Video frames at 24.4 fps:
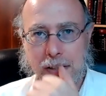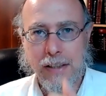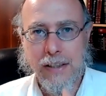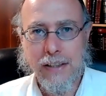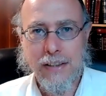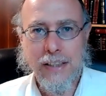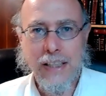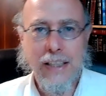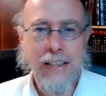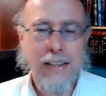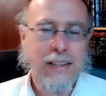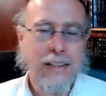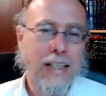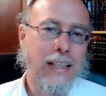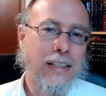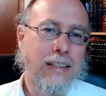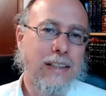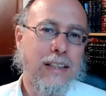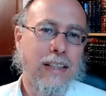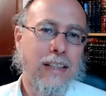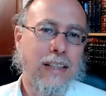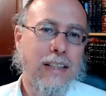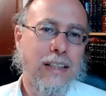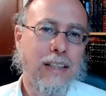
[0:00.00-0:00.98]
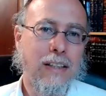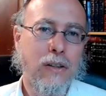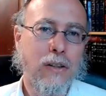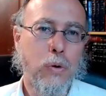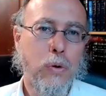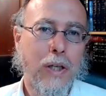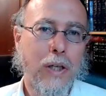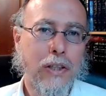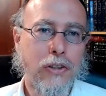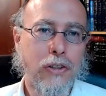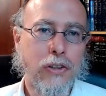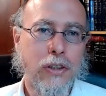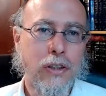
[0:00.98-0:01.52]
it's asking the
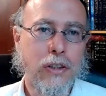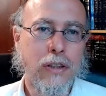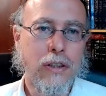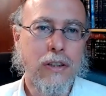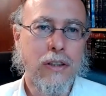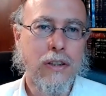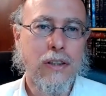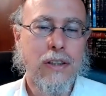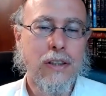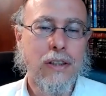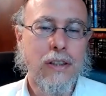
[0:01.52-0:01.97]
question